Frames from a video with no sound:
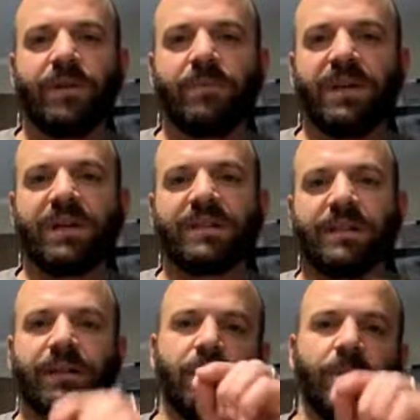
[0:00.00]
because the
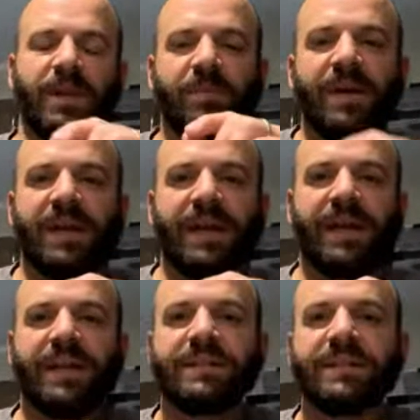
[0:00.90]
little bitty
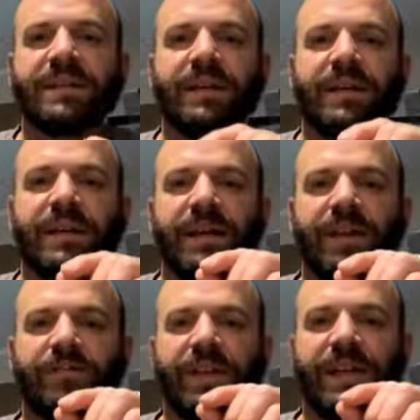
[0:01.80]
pinheads,
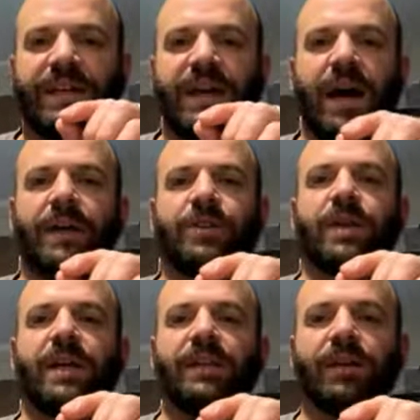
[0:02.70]
if they
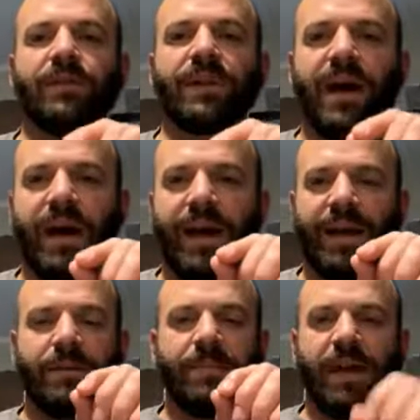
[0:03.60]
dehydrate, they'll die
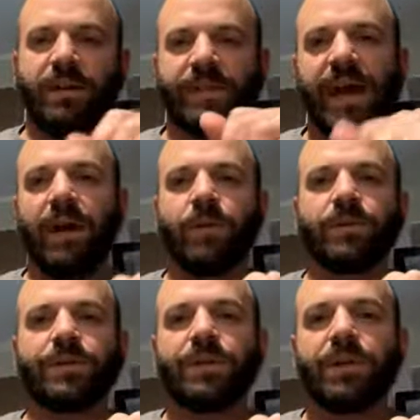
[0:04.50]
in a matter of
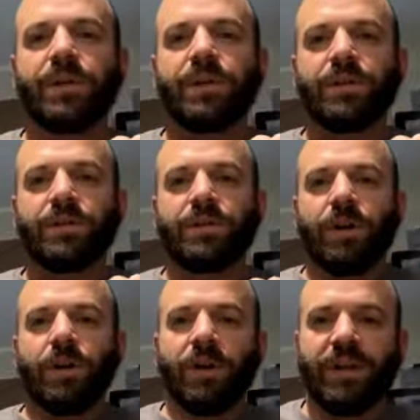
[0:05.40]
hours.
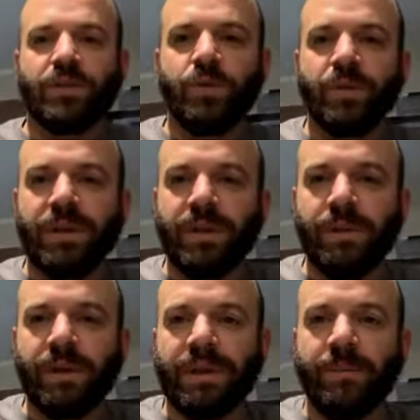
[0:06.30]
So it's really,
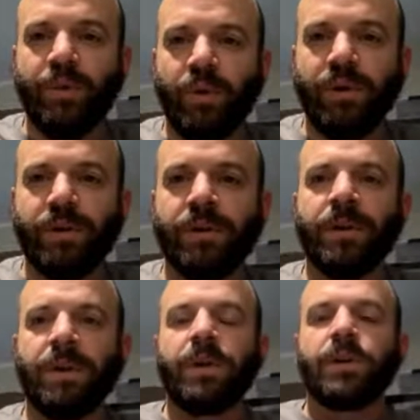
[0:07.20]
really important
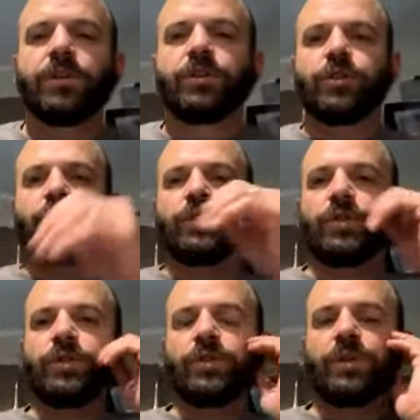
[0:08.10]

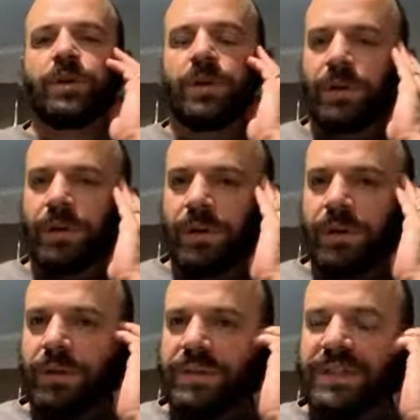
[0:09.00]
to
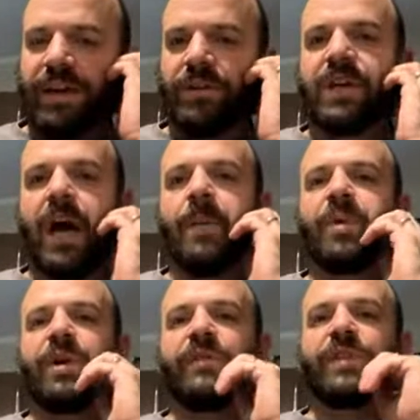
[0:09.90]
stay on top
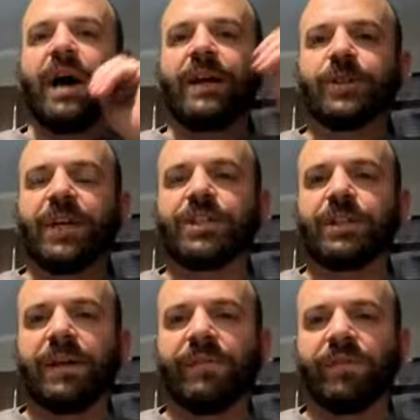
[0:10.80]
of the hydration
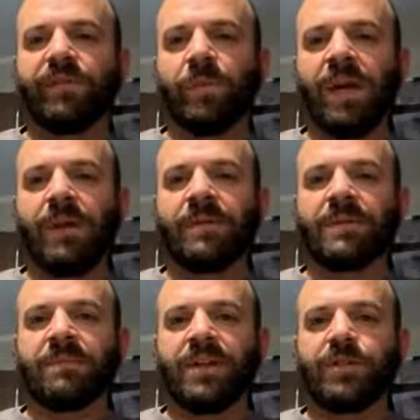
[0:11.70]
level of your babies
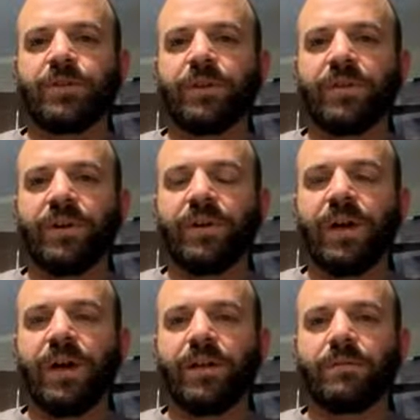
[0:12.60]
and make sure that they're
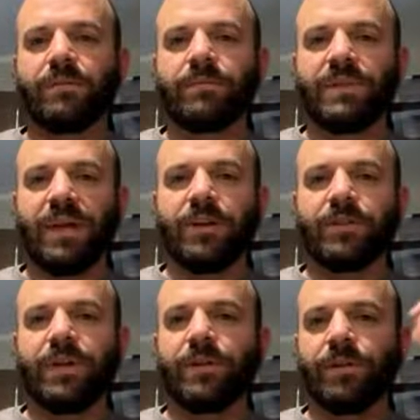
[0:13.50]
not
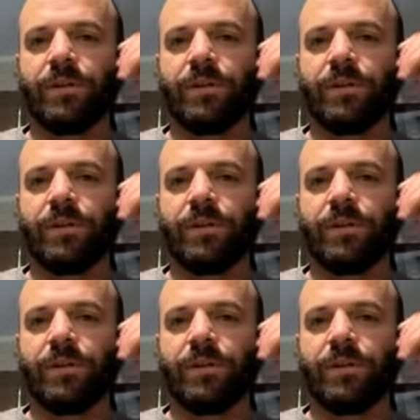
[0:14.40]
dehydrating.